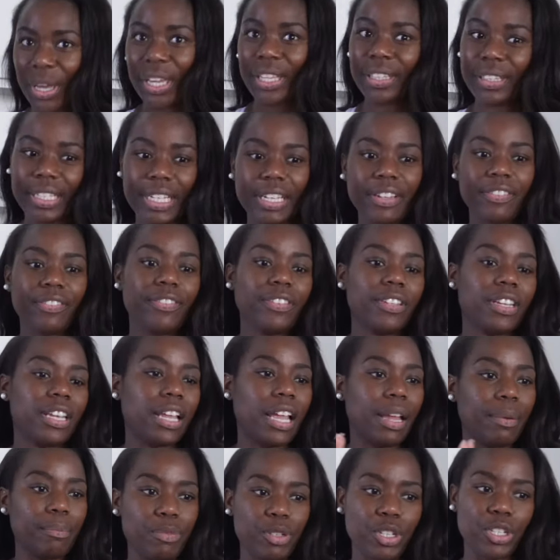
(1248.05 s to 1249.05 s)
weight lift, and
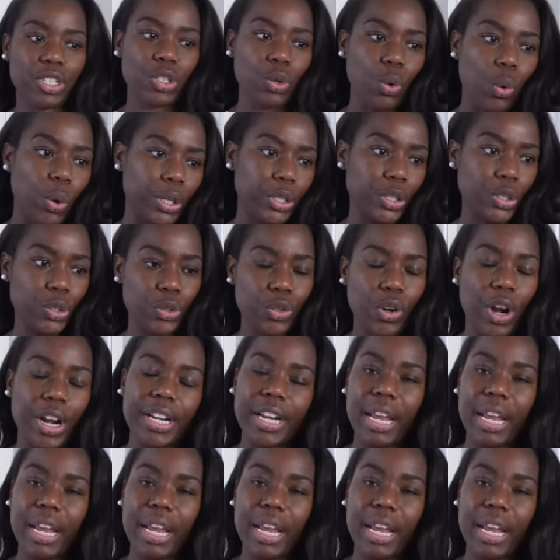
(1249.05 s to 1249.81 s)
I'm just going to try